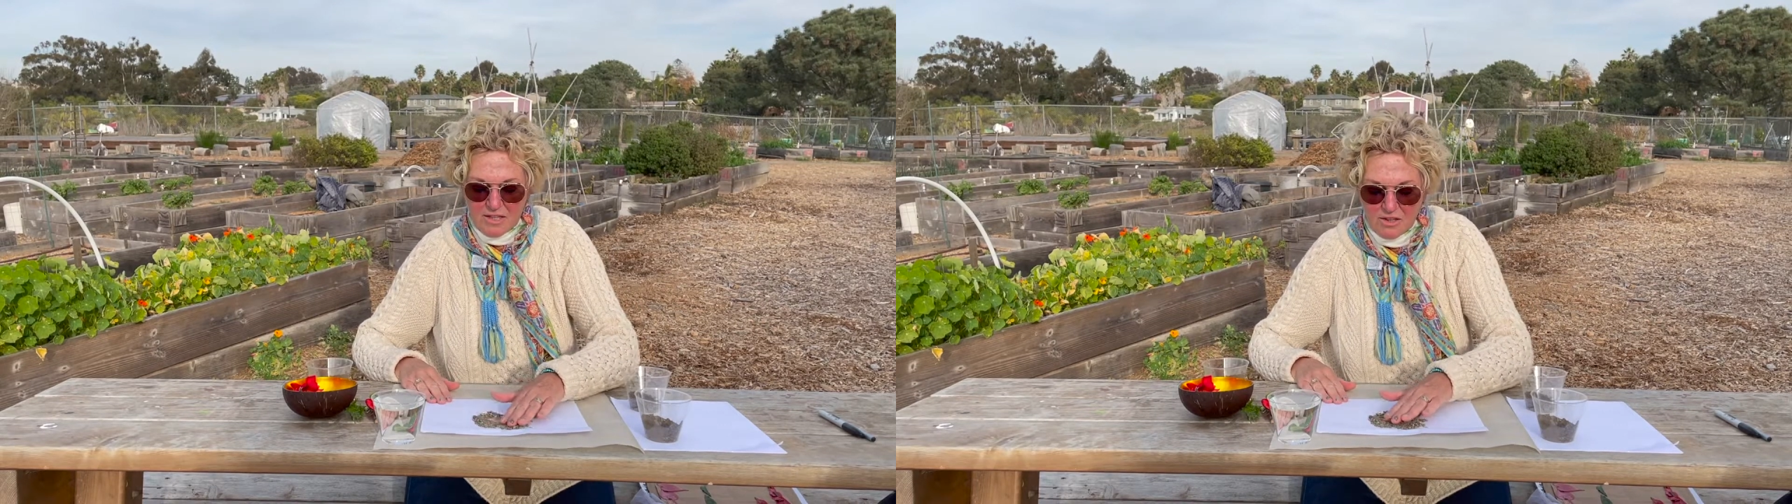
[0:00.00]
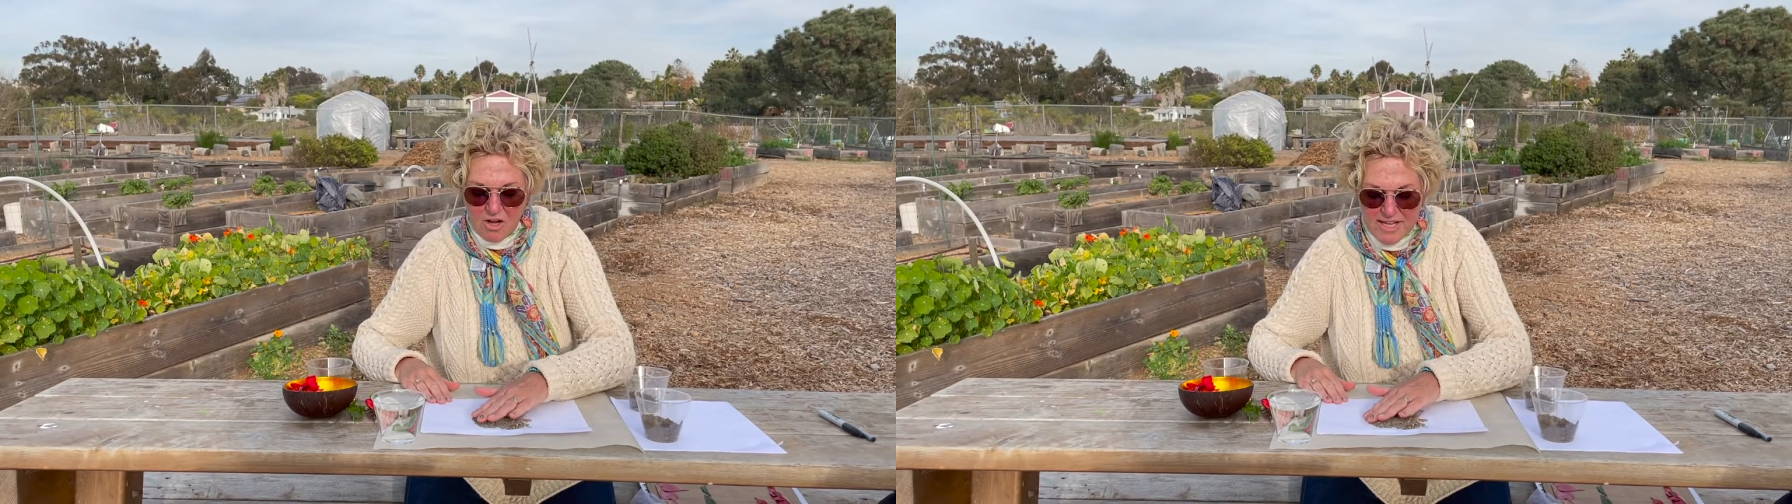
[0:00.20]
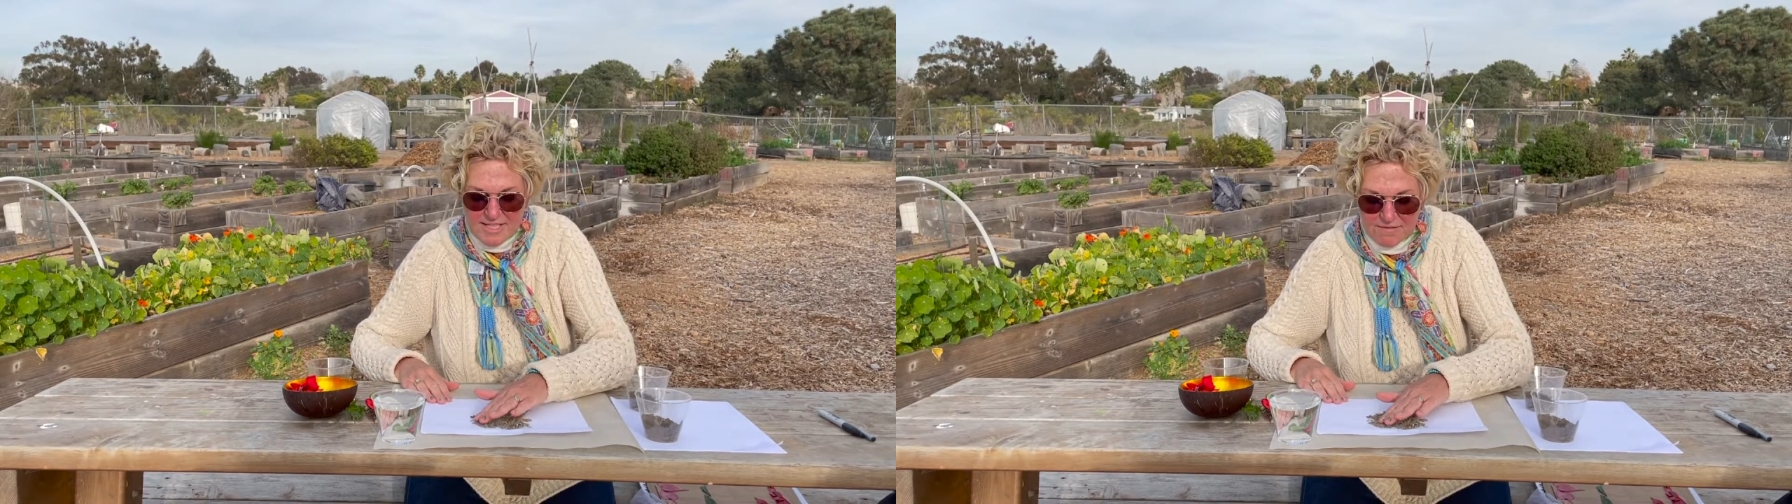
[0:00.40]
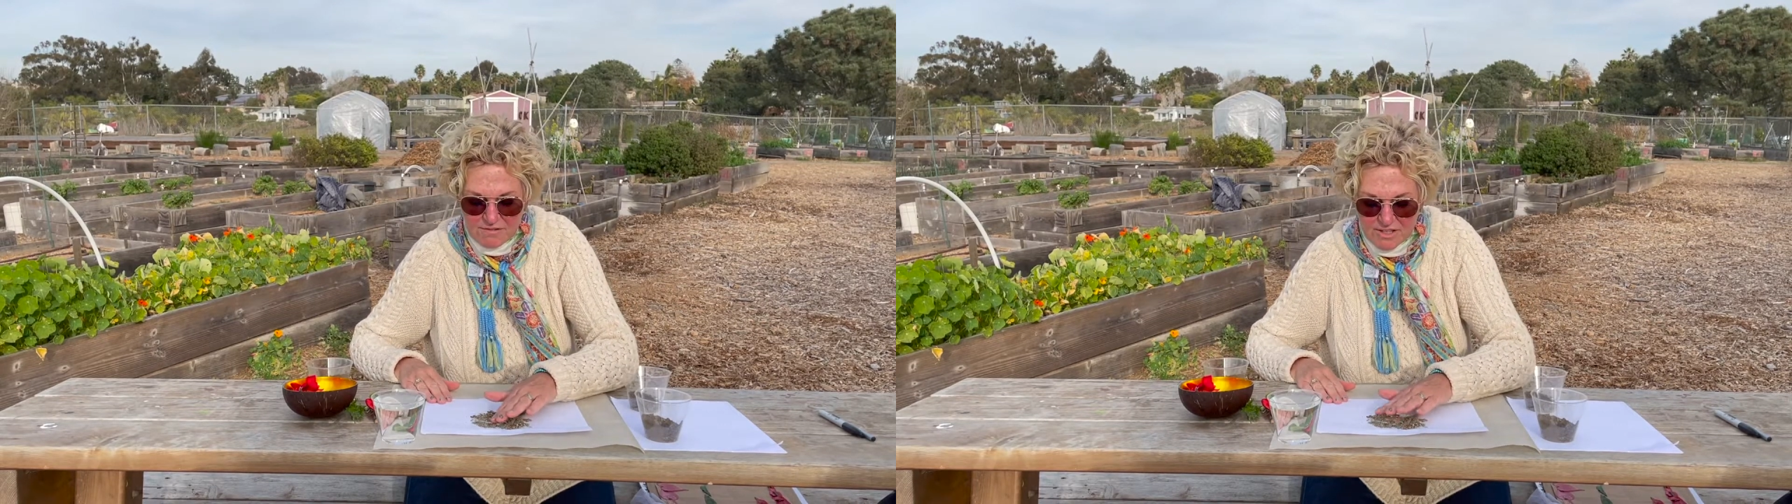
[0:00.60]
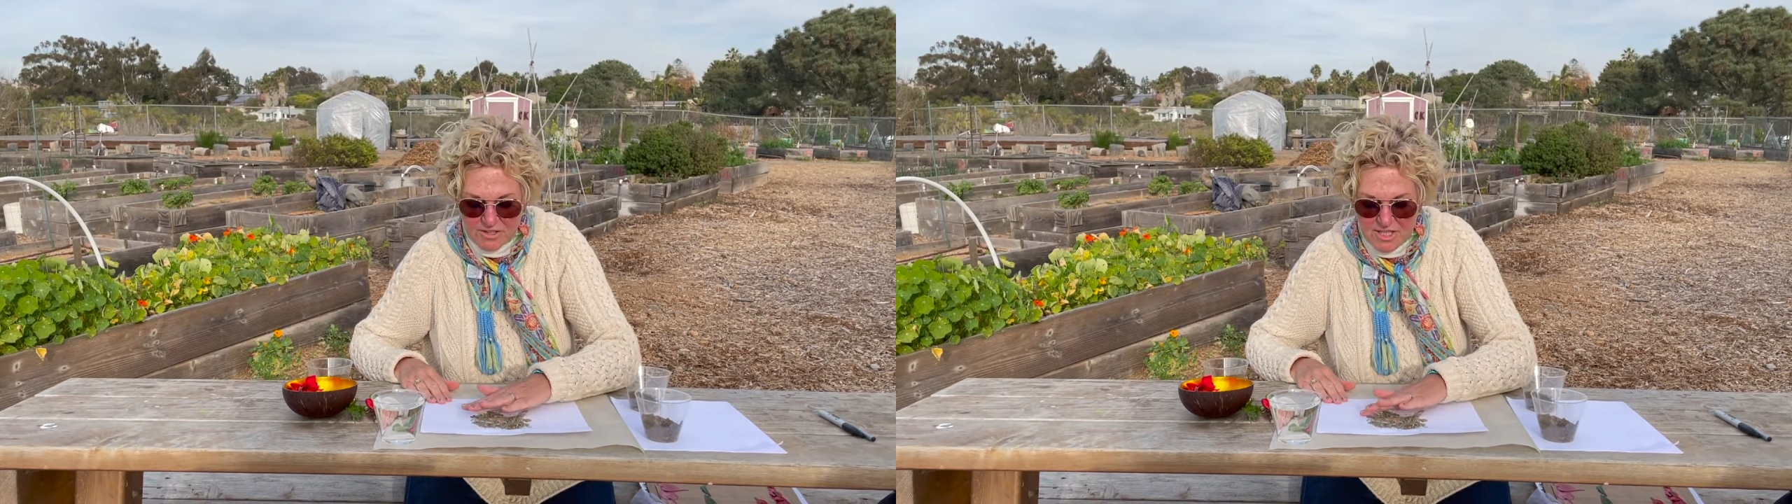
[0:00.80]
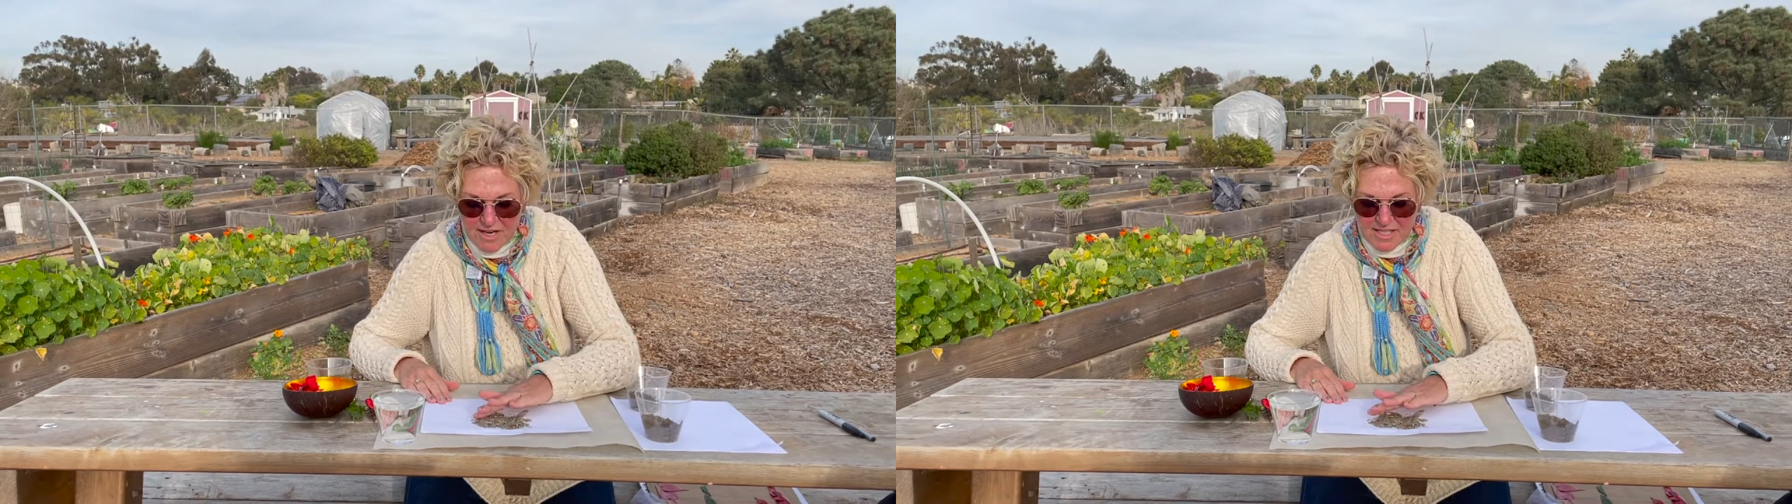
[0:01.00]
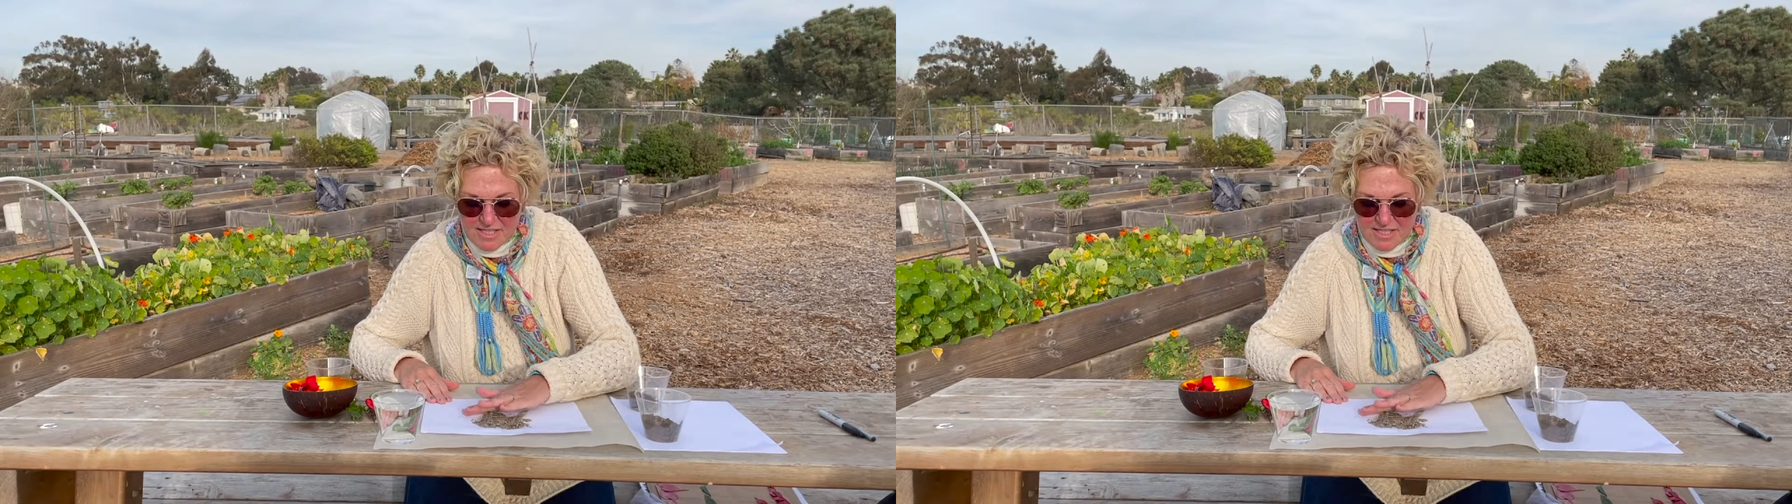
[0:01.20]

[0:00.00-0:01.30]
lots of little tiny